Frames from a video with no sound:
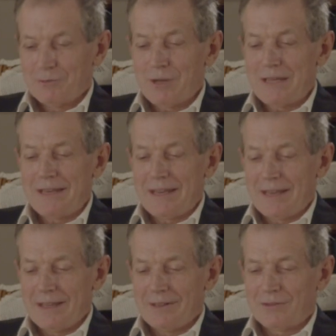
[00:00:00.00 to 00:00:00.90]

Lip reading: Reading